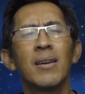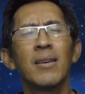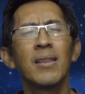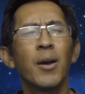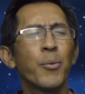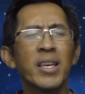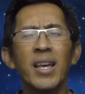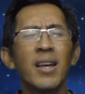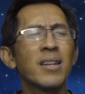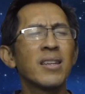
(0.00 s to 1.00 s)
that we
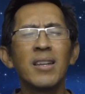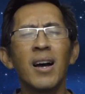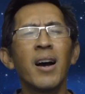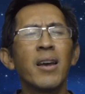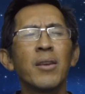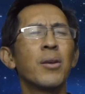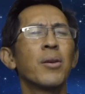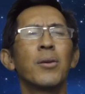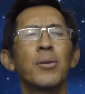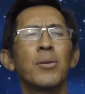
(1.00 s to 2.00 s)
cannot deny
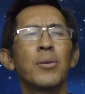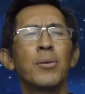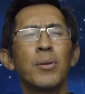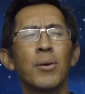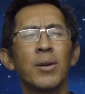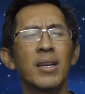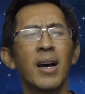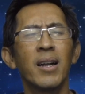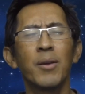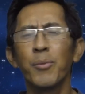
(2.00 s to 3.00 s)
you, Lord
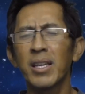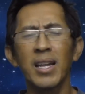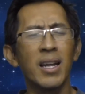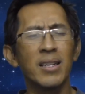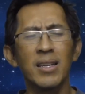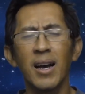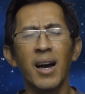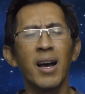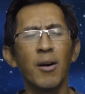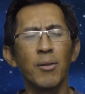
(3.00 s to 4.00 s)
God, and we cannot deny
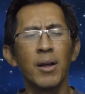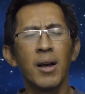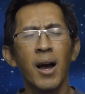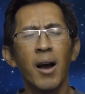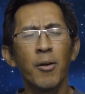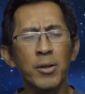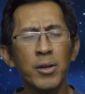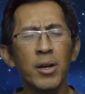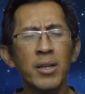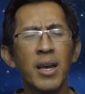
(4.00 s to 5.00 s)
how, how
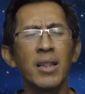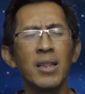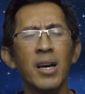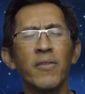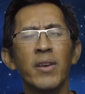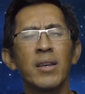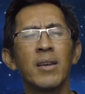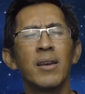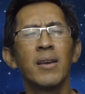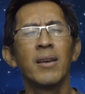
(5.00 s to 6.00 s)
good and loving
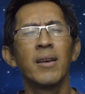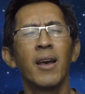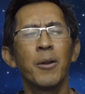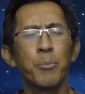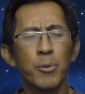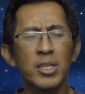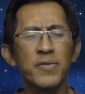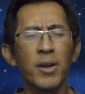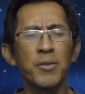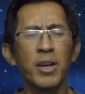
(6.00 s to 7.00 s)
and
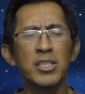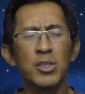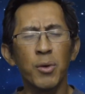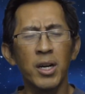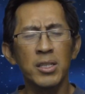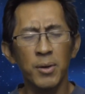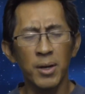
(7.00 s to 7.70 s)
merciful and gracious you are to